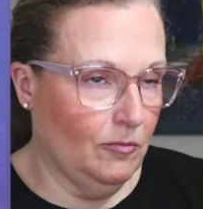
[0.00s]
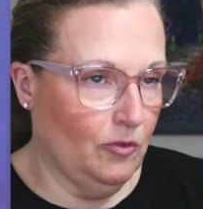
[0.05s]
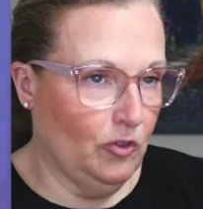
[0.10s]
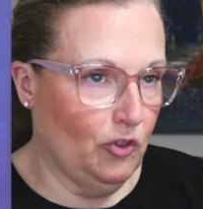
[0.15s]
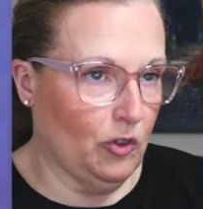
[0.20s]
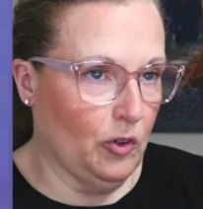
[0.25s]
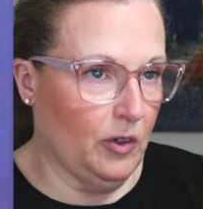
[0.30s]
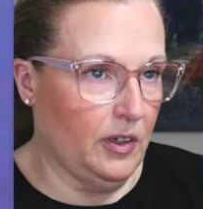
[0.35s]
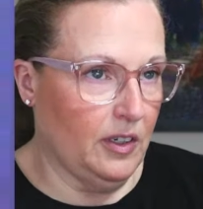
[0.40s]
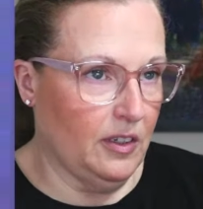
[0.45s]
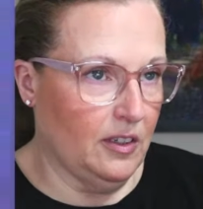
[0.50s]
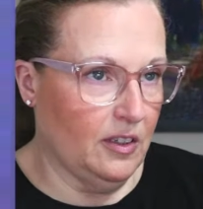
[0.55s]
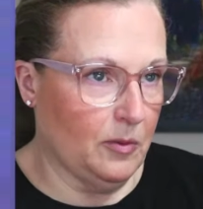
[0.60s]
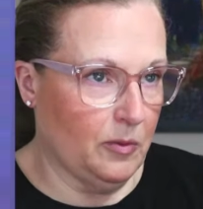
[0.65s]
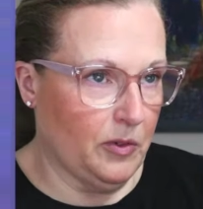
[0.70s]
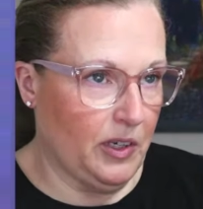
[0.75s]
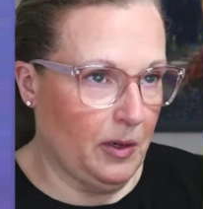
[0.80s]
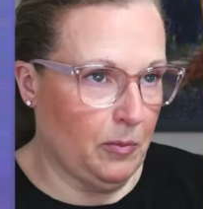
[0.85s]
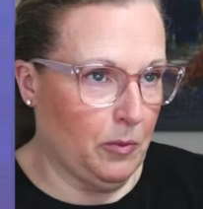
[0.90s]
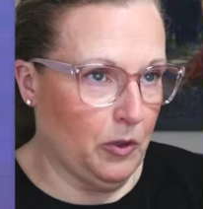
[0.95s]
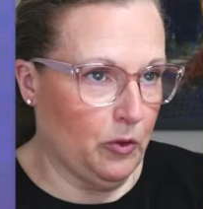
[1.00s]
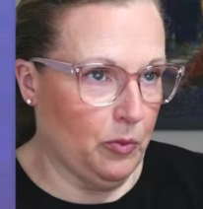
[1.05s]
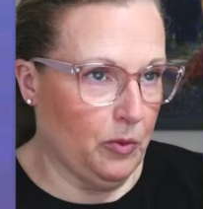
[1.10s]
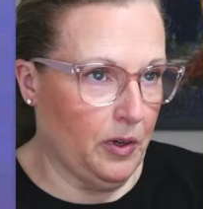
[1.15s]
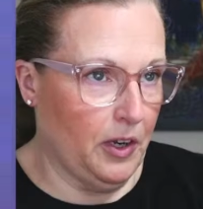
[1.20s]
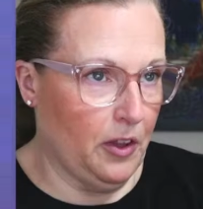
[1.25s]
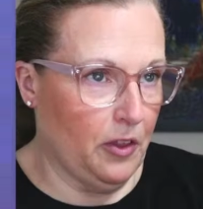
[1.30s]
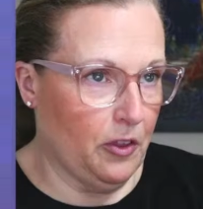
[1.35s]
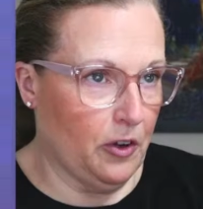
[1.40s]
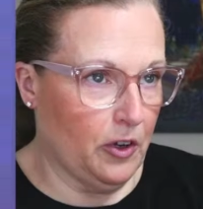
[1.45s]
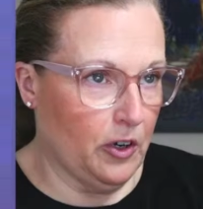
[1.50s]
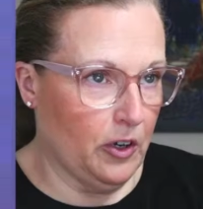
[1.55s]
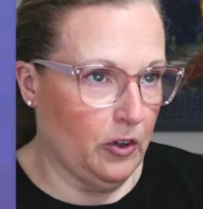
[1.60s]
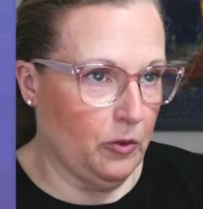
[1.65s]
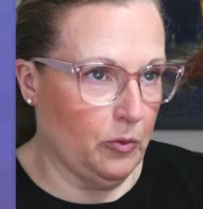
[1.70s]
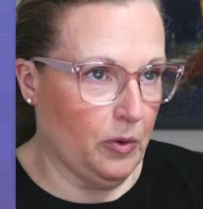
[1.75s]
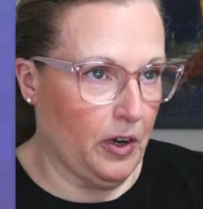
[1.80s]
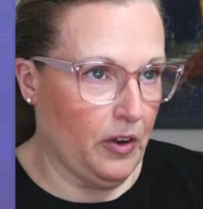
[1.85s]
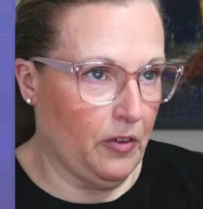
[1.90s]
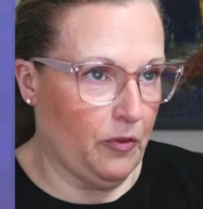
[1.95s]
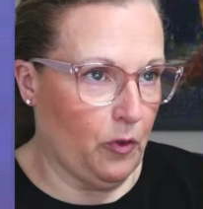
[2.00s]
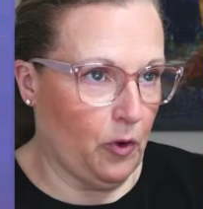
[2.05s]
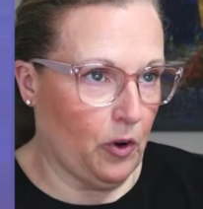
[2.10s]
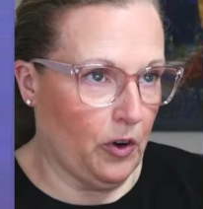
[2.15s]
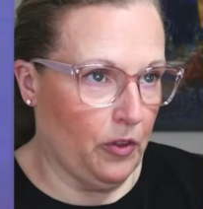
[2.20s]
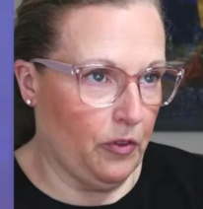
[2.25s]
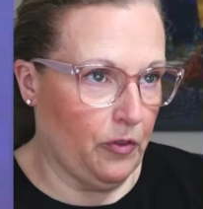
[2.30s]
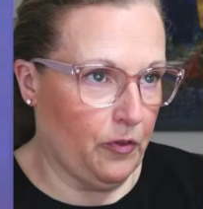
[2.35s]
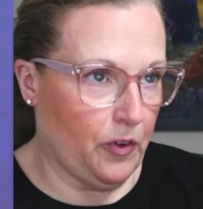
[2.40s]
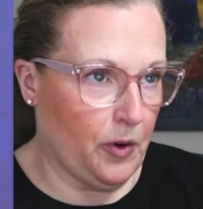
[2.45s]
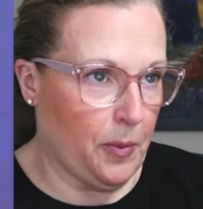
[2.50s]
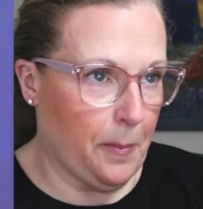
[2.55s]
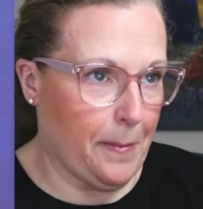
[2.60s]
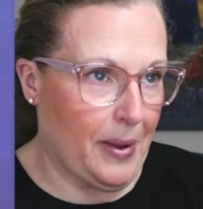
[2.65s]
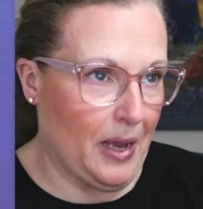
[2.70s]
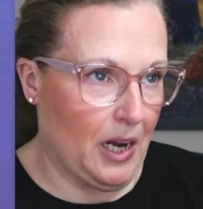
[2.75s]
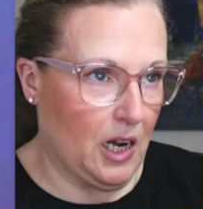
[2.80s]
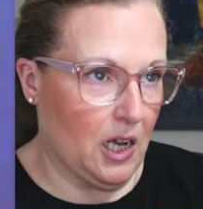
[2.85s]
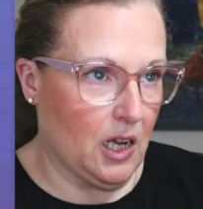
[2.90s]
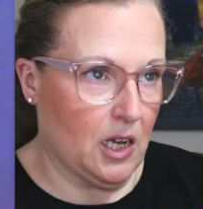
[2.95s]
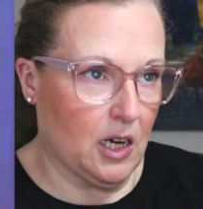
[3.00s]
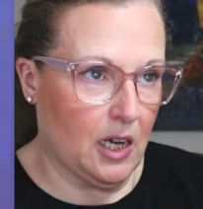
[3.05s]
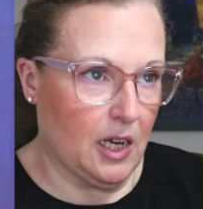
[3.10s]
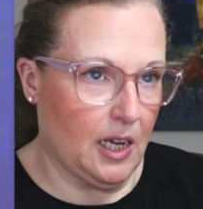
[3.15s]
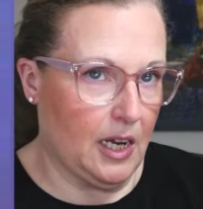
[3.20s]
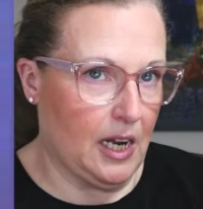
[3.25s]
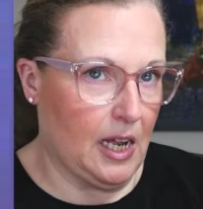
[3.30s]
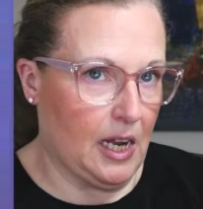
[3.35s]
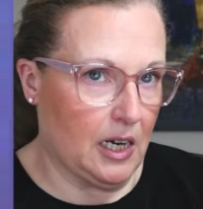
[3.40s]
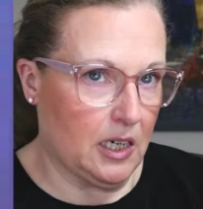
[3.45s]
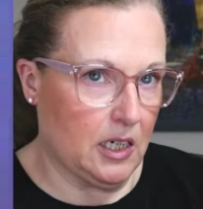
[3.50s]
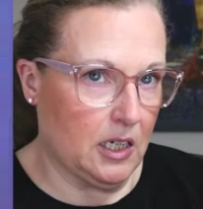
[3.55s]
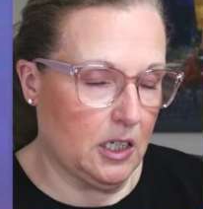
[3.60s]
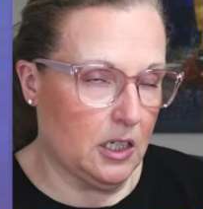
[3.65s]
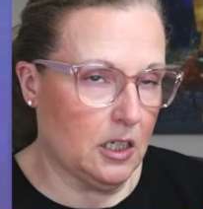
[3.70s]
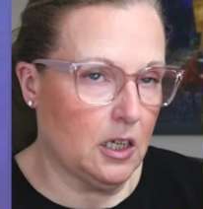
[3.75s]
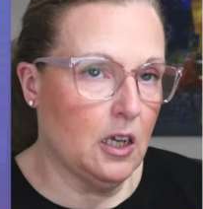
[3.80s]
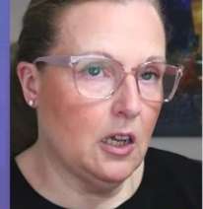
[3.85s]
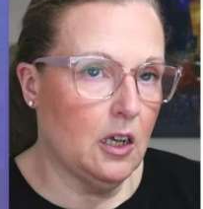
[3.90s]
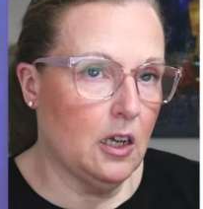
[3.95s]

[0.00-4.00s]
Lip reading: Join us September 23rd and 24th for Meta Connect.